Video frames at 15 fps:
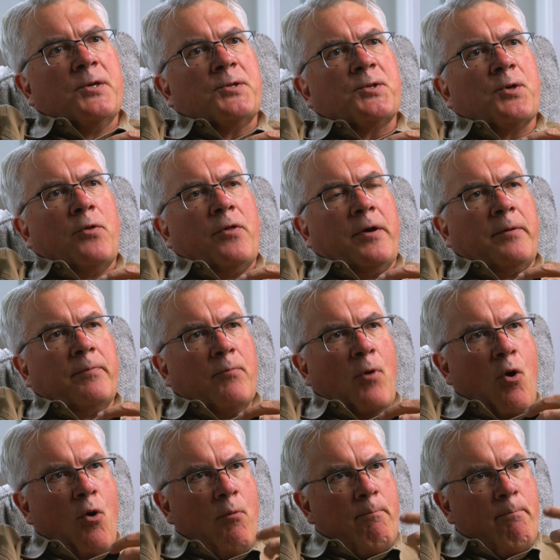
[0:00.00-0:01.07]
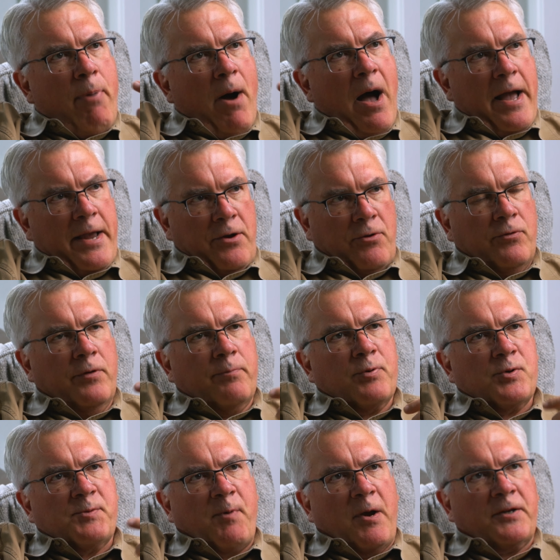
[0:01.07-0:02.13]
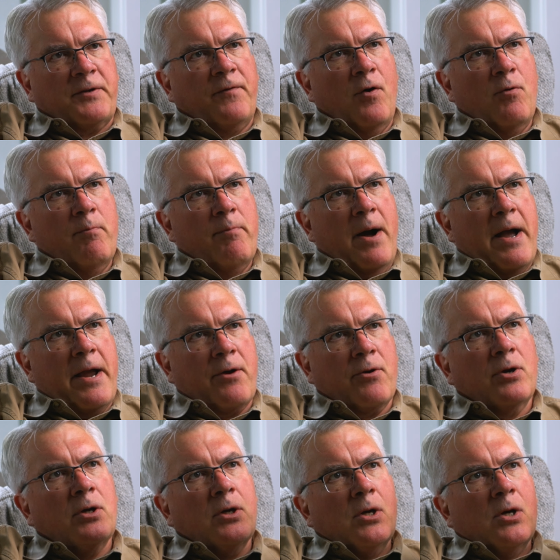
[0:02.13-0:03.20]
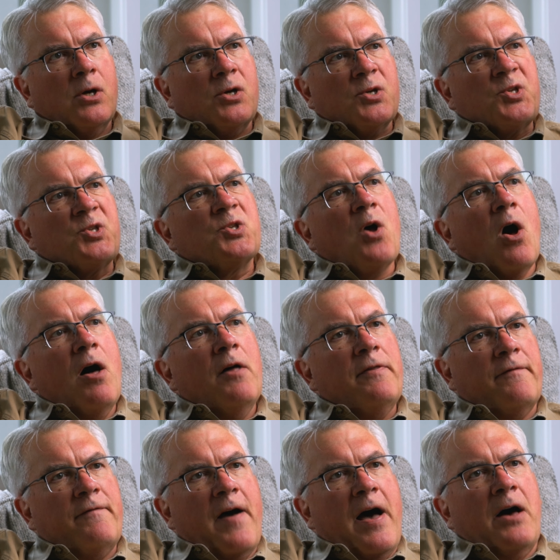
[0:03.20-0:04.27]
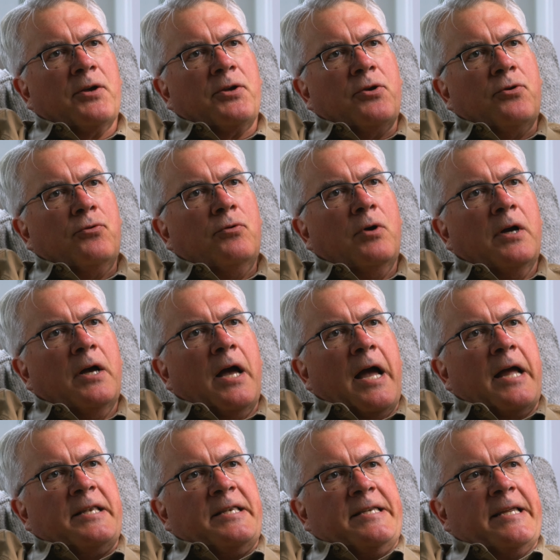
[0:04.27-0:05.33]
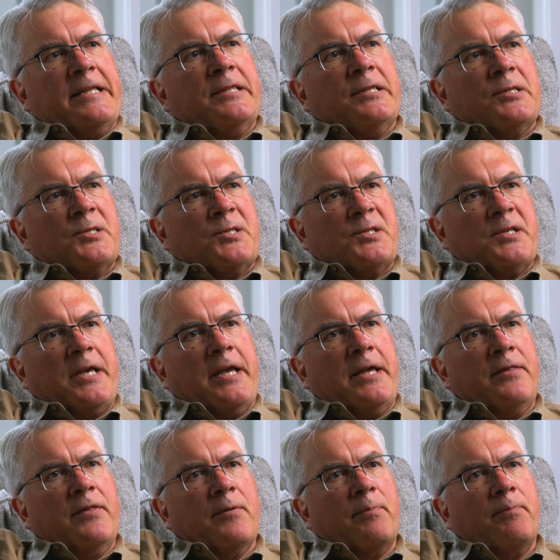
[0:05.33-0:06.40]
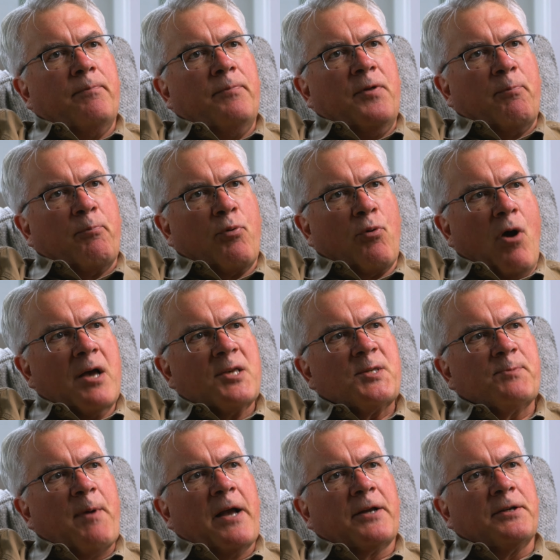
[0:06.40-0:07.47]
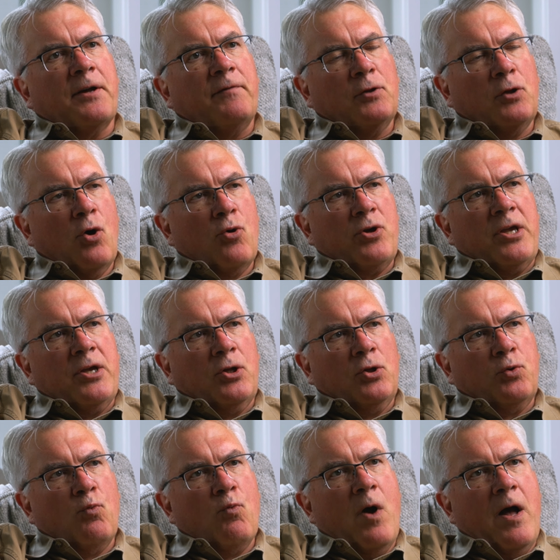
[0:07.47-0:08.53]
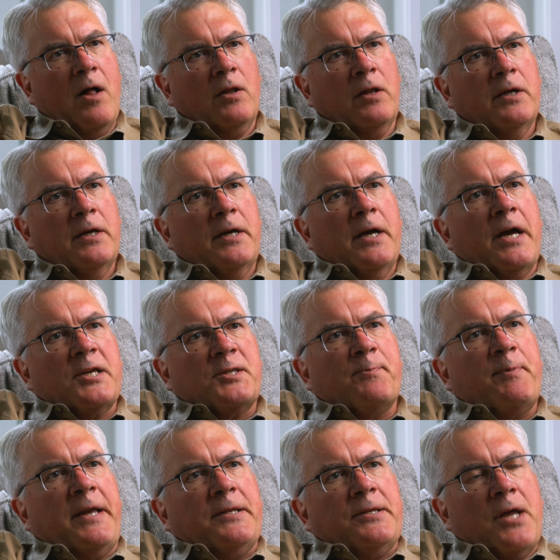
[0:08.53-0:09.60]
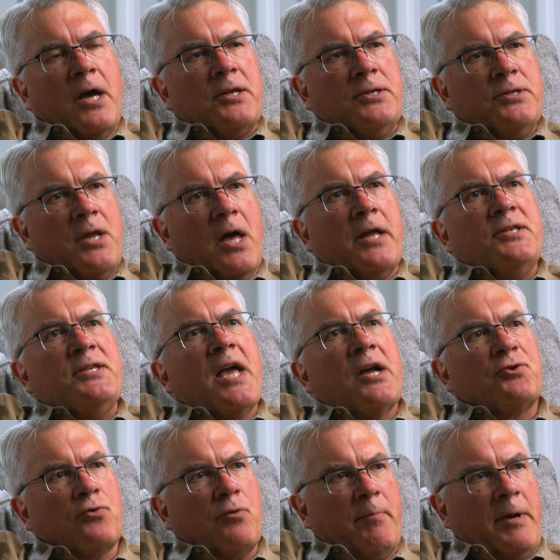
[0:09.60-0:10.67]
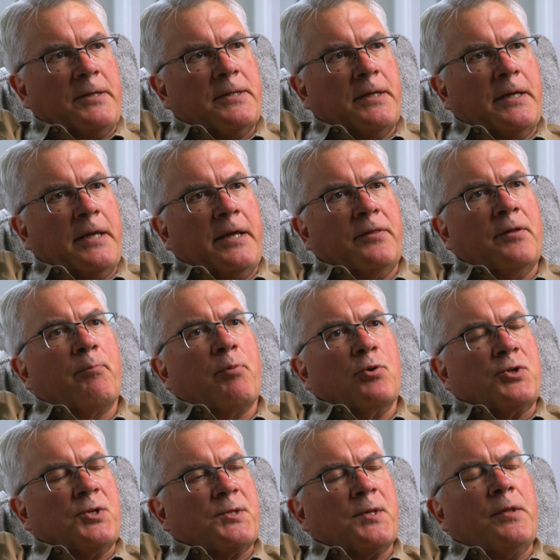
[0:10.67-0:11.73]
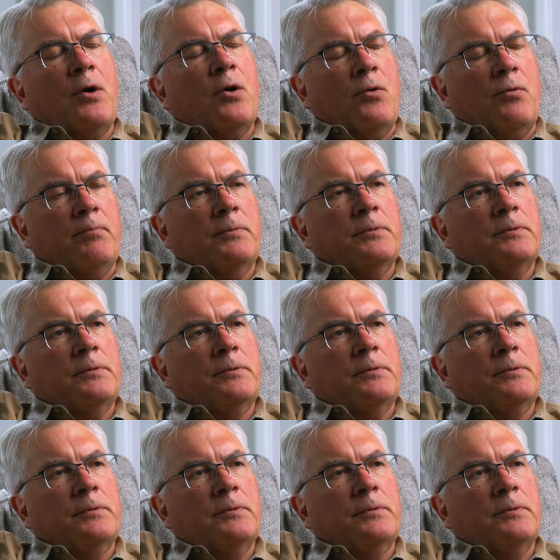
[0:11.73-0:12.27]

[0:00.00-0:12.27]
So the home buyer, the prospective home buyer, saw the value and didn't see the prospect of a low yield well as being a detriment in the purchase of the home.